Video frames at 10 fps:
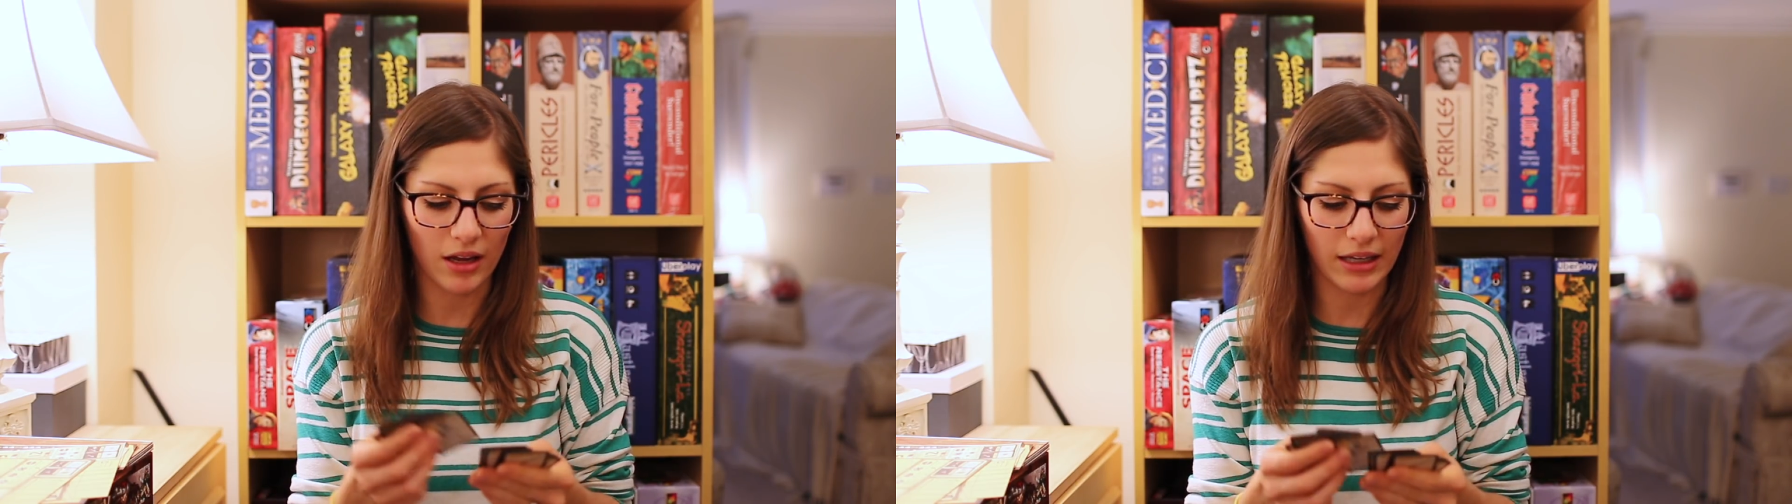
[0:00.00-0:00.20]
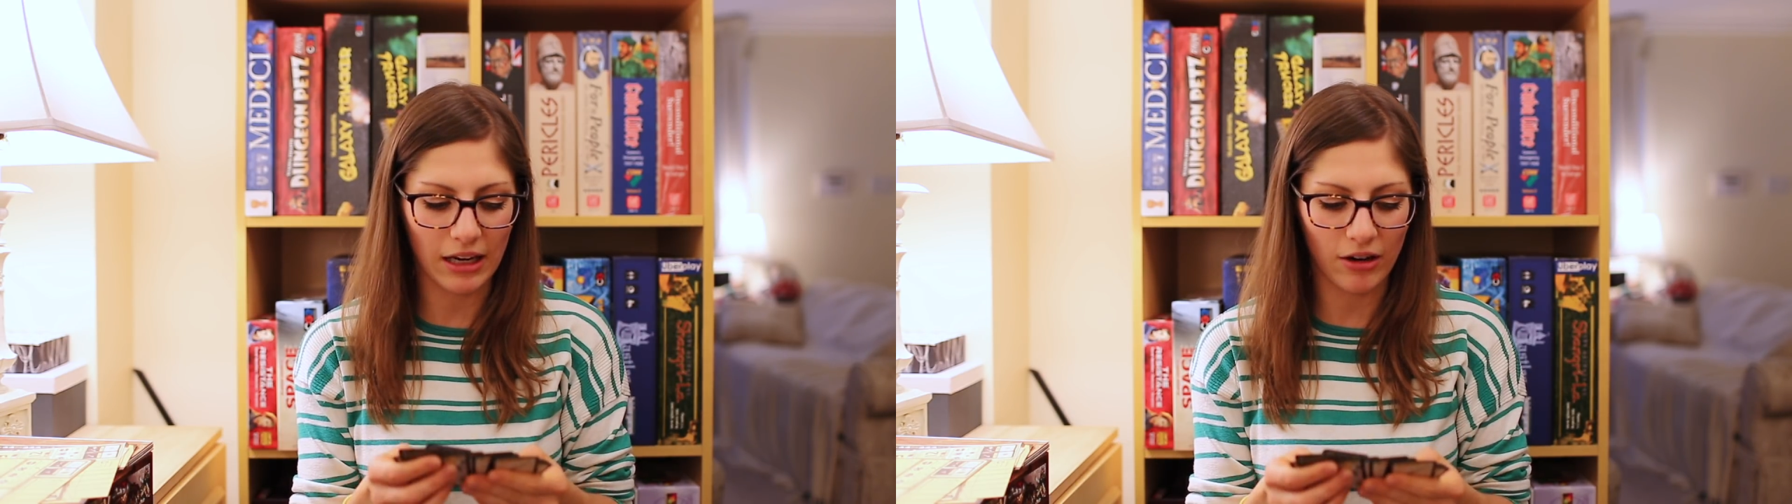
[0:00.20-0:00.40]

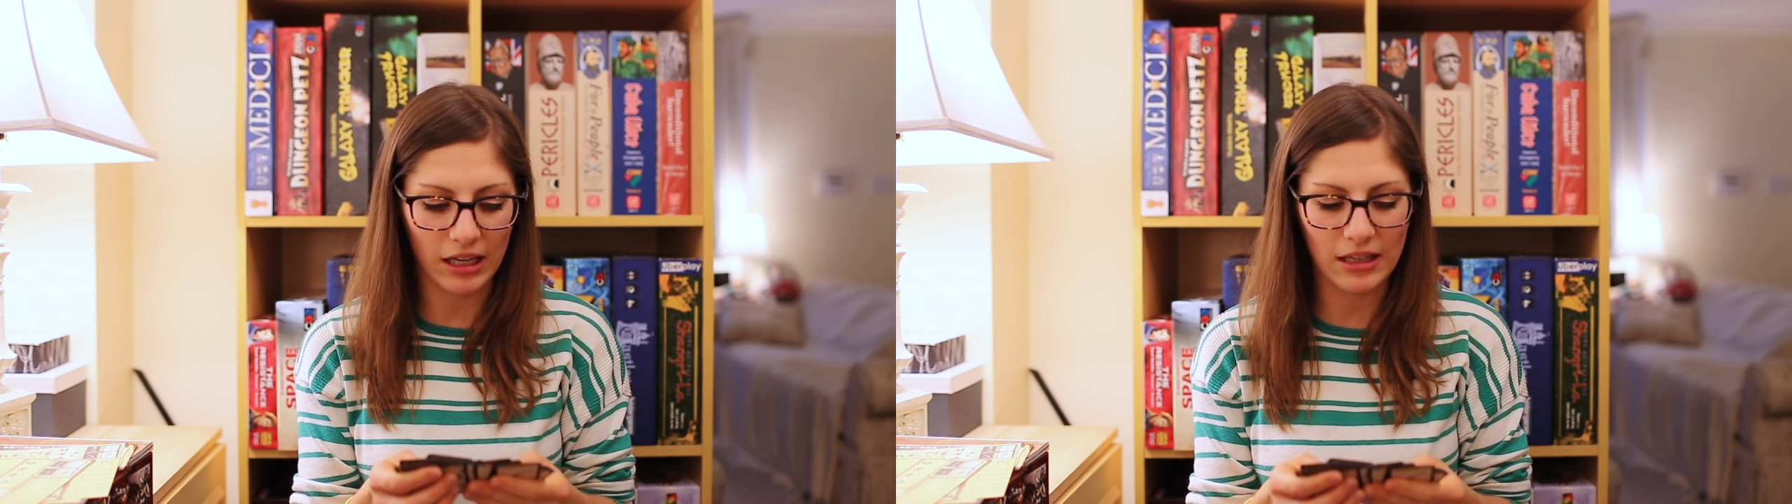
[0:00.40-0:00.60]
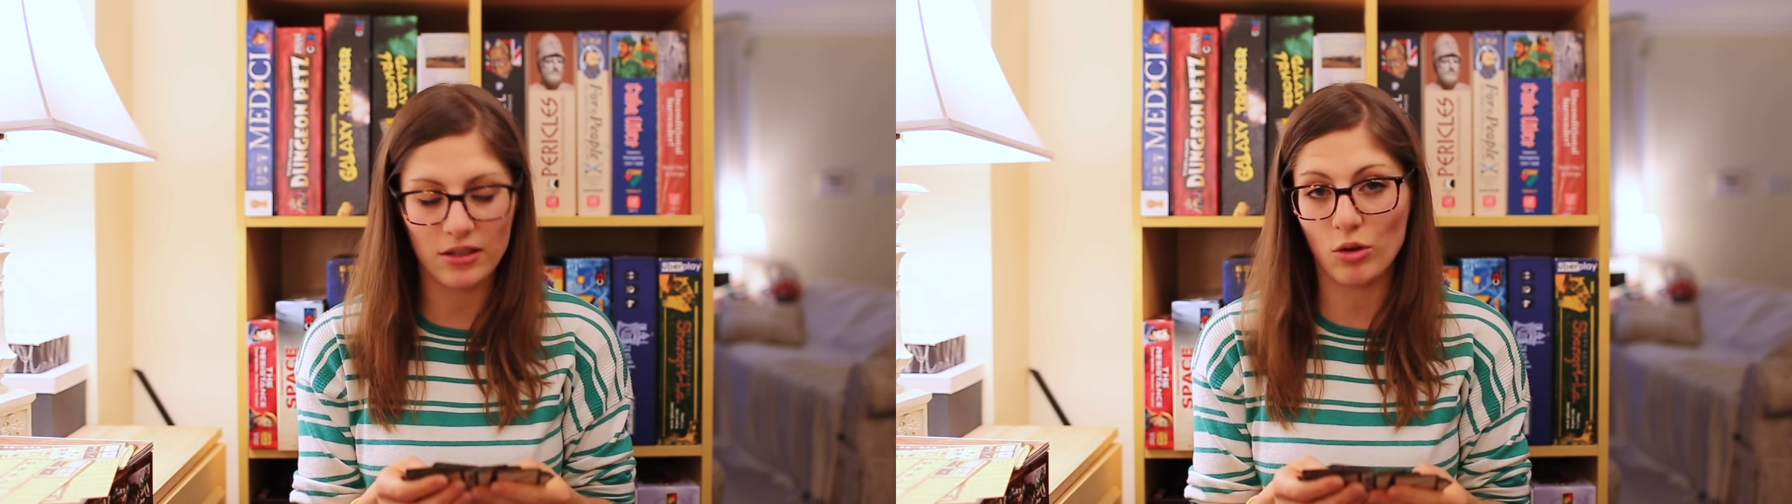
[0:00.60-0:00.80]
carry
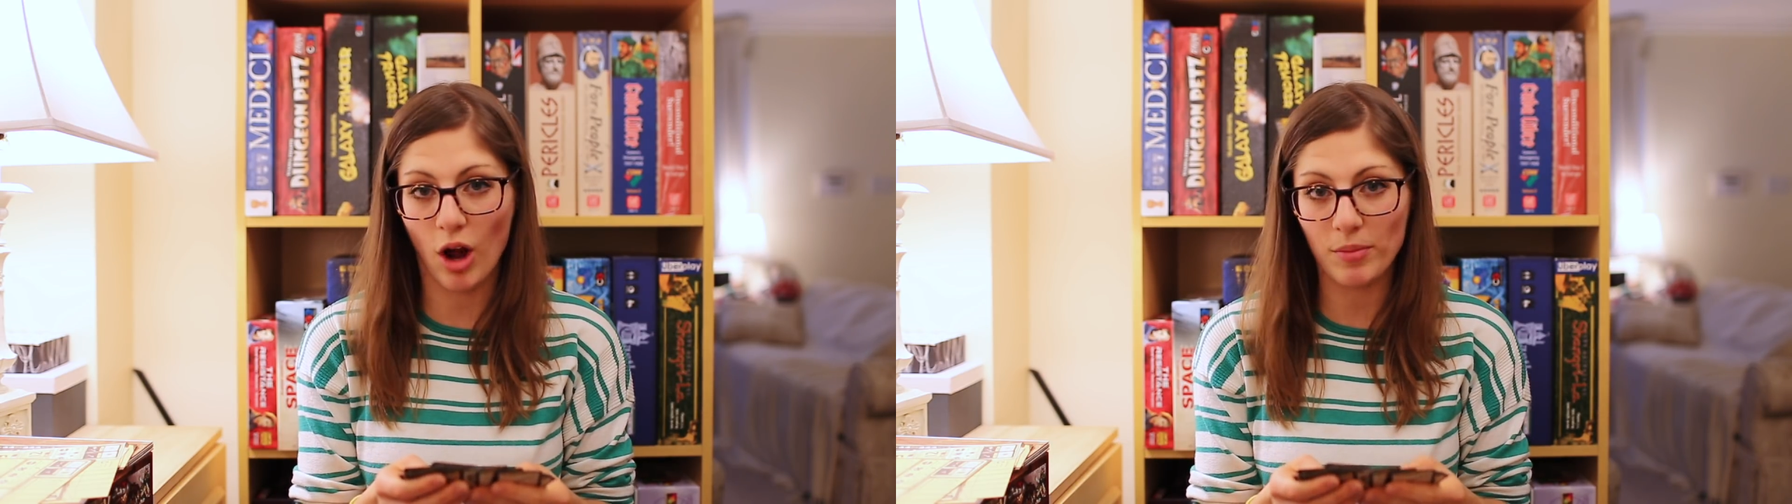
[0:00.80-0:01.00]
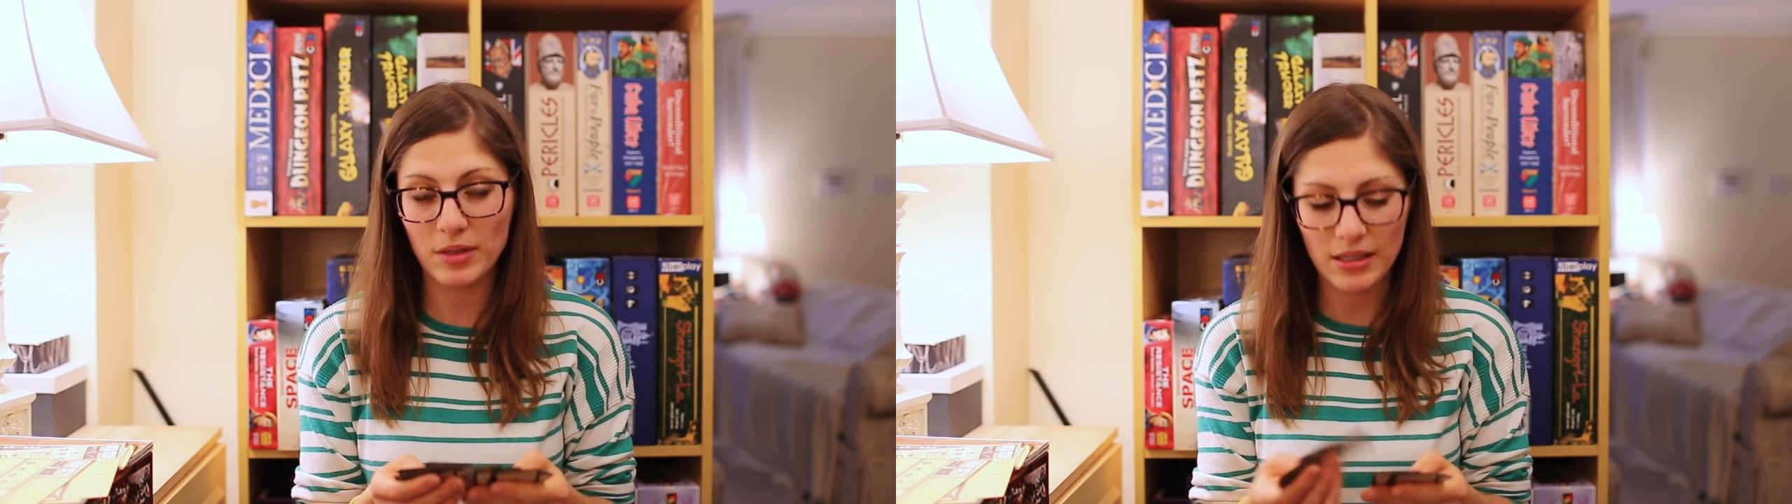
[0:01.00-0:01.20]
his
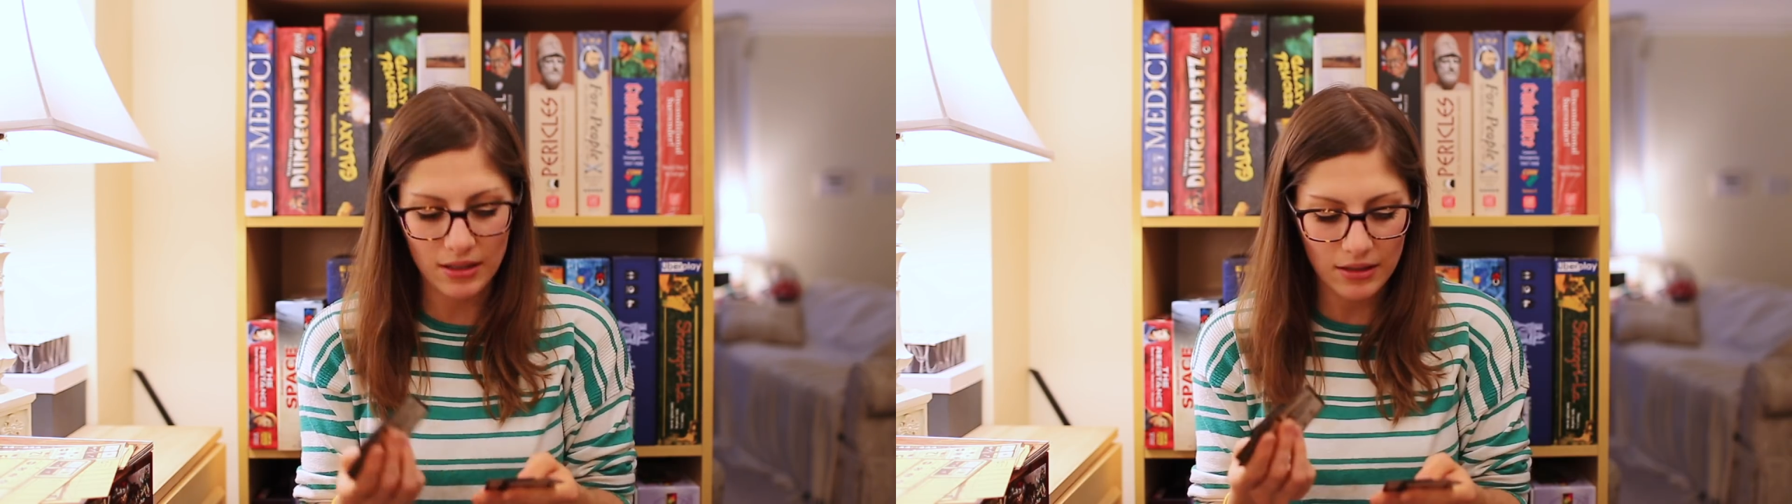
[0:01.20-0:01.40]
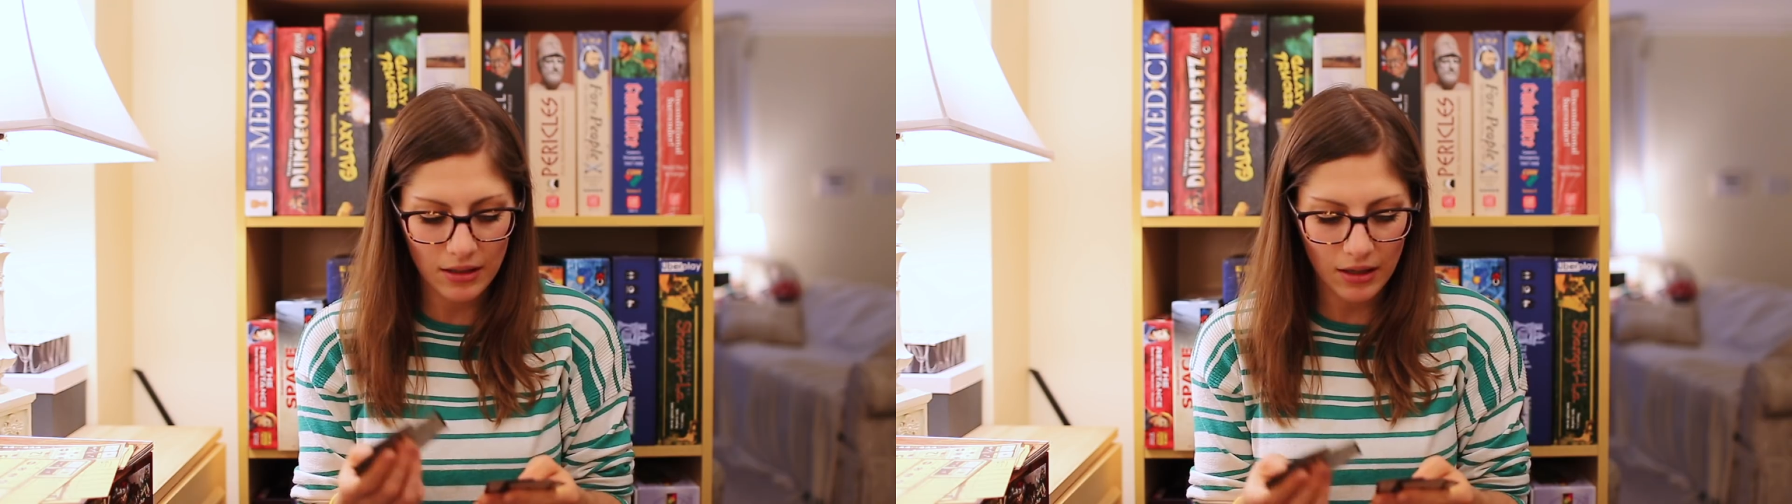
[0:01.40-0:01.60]
crops
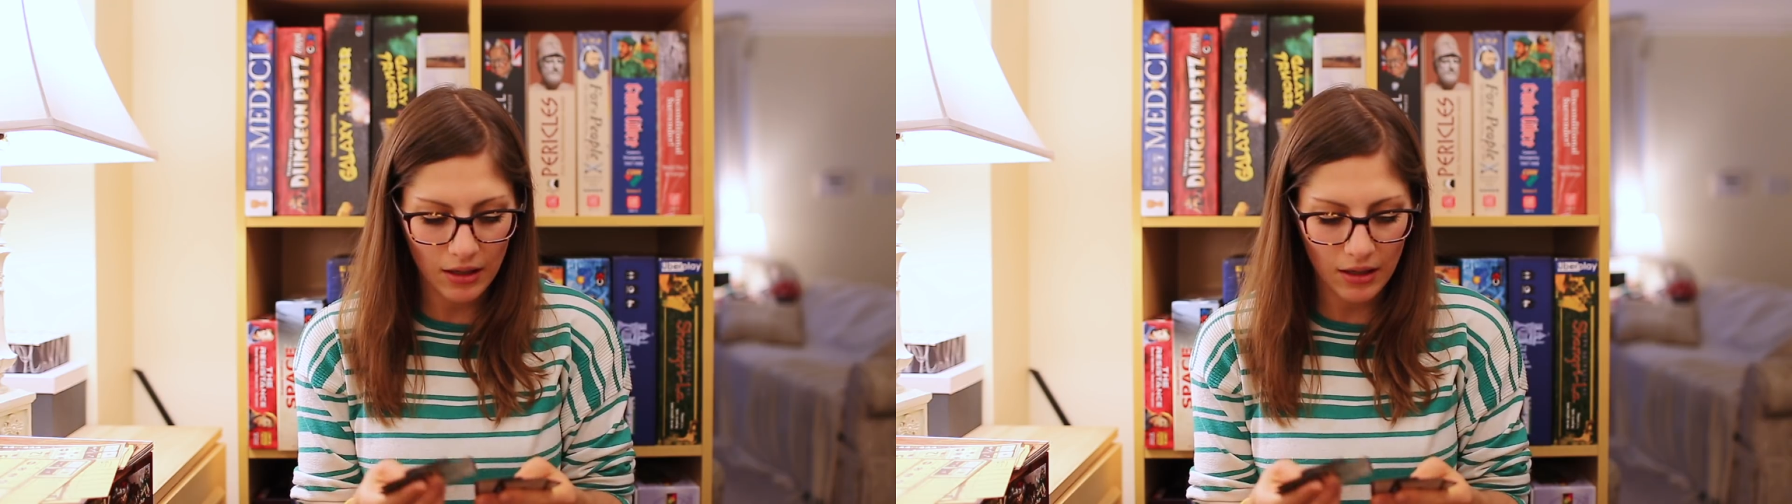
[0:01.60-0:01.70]
in.